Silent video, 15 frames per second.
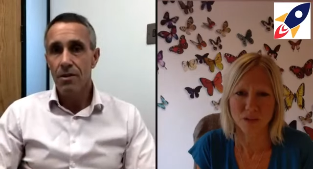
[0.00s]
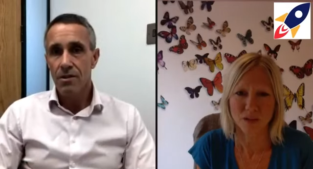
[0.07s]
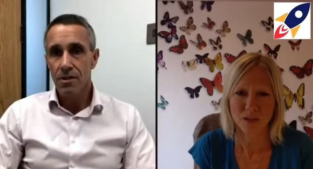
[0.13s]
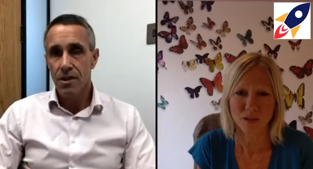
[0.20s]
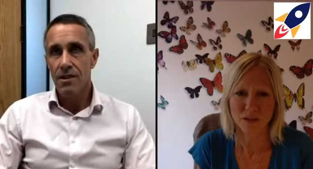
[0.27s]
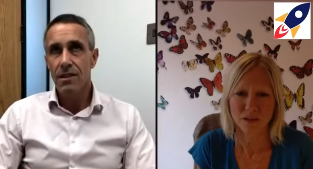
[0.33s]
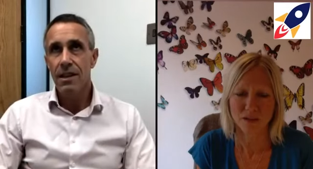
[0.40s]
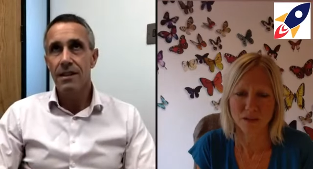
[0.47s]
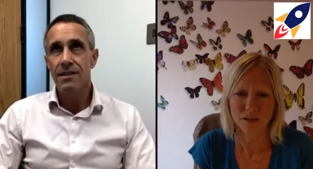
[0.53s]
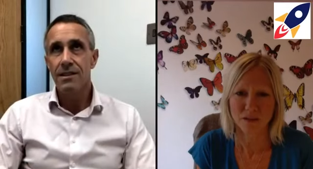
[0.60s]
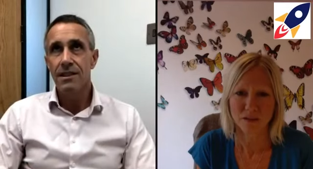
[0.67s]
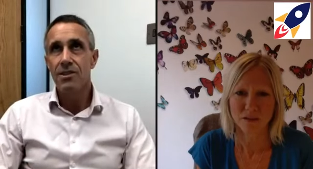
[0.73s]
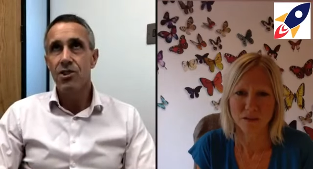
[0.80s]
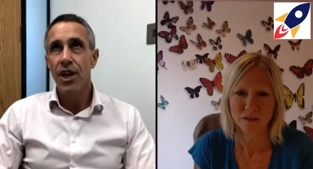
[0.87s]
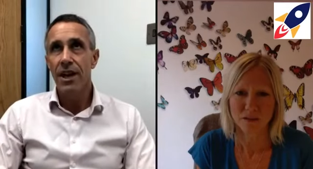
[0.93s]
Speaker 1: So it, it's
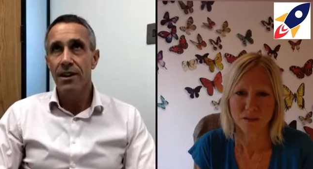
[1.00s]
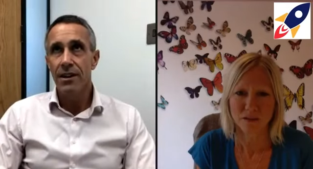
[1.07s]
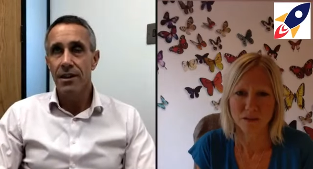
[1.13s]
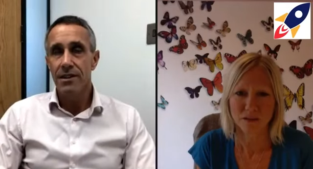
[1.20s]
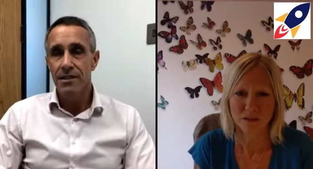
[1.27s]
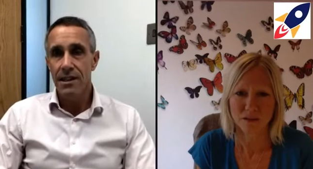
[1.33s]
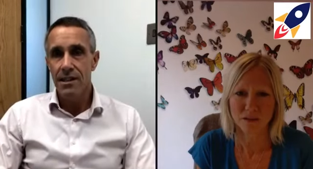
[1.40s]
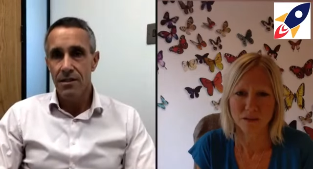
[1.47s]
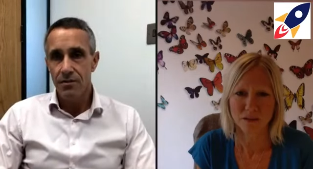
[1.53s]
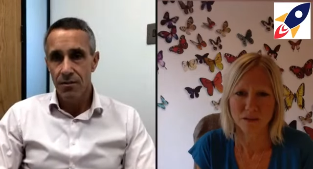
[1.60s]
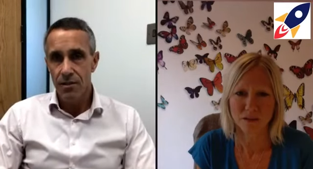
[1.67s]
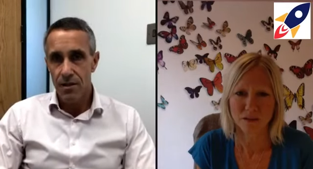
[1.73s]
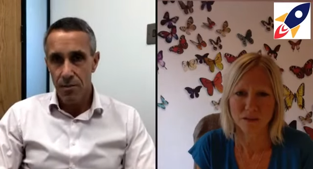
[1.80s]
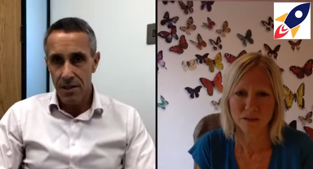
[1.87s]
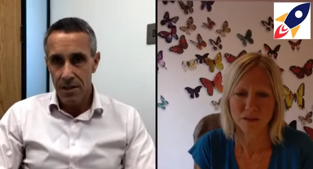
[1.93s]
engendered a sense of
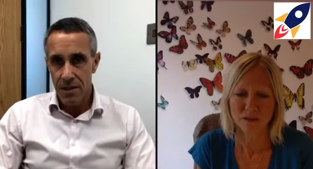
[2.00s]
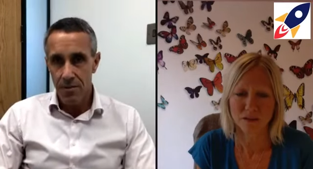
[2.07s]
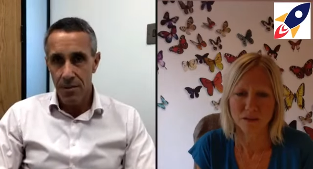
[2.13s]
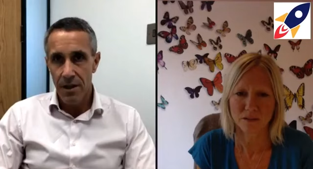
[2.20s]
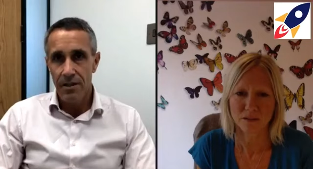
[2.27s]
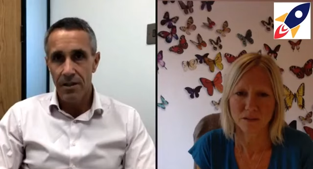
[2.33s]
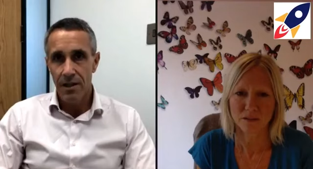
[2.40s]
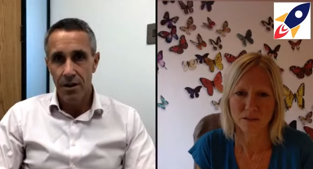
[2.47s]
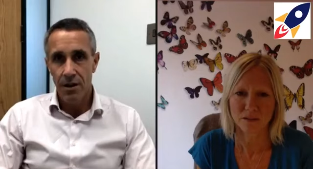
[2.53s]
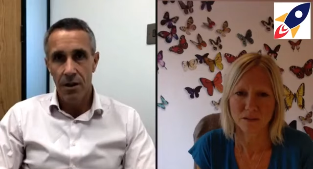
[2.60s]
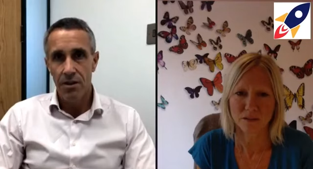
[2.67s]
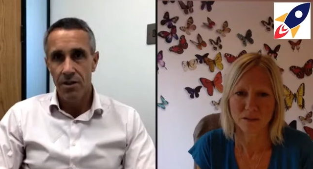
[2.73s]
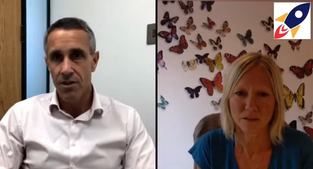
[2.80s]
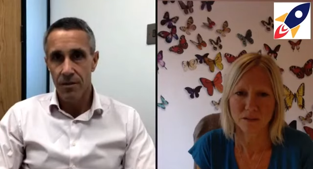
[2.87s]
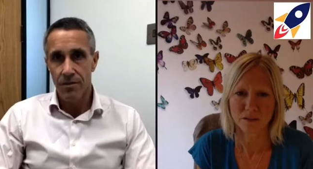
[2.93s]
responsibility and
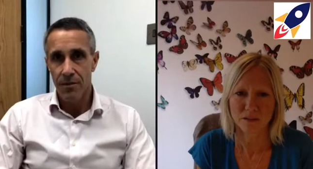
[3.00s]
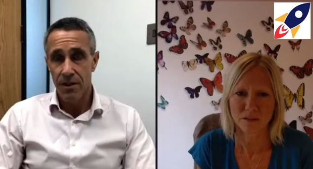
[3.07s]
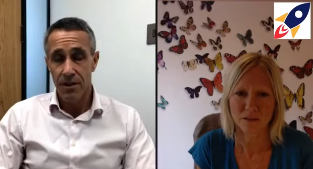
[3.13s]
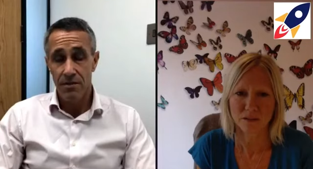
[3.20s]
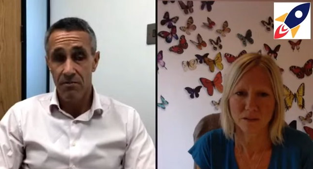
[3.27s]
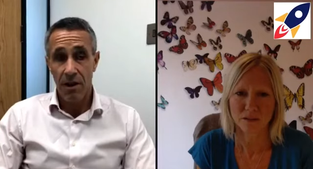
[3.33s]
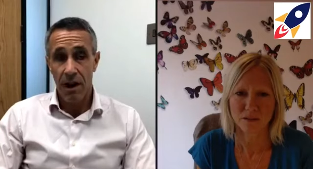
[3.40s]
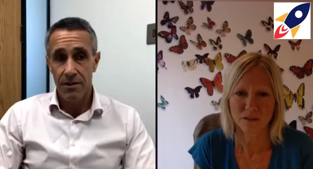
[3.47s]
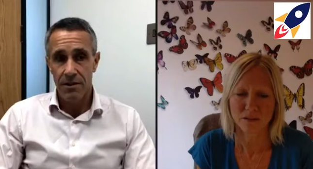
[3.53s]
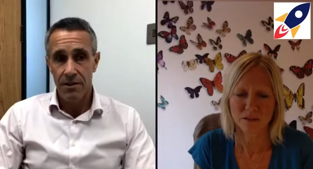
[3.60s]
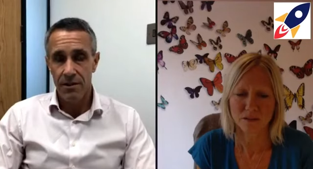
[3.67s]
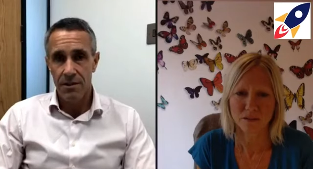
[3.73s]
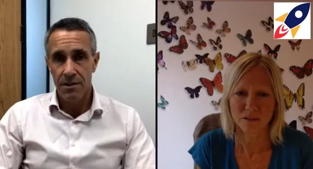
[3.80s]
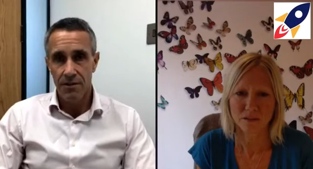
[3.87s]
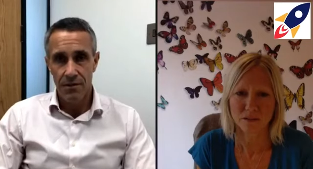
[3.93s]
ownership that I
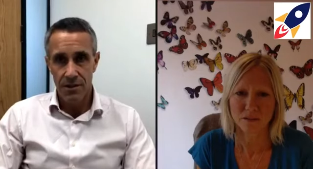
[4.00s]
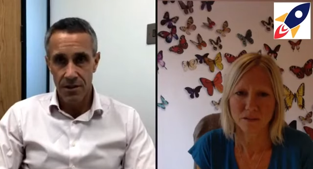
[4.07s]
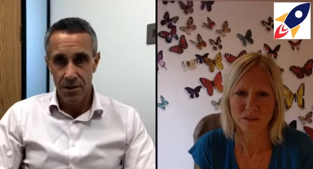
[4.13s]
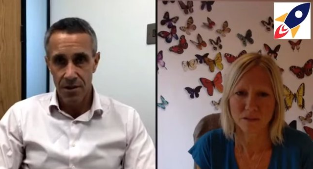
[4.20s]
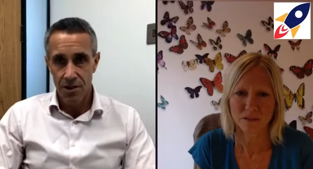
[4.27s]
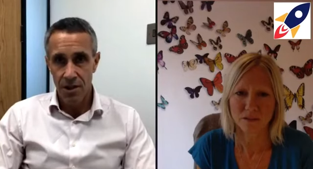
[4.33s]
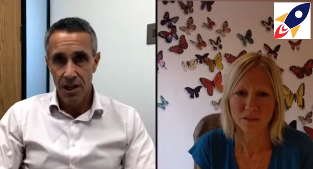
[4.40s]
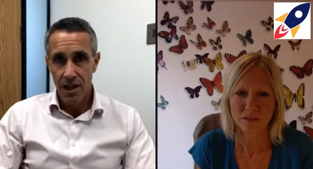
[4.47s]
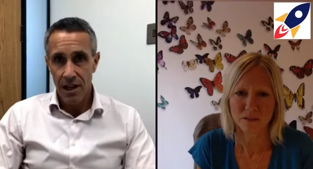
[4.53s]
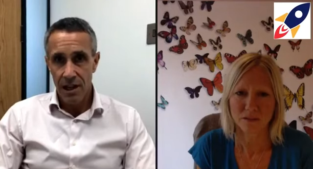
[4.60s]
didn't envisage,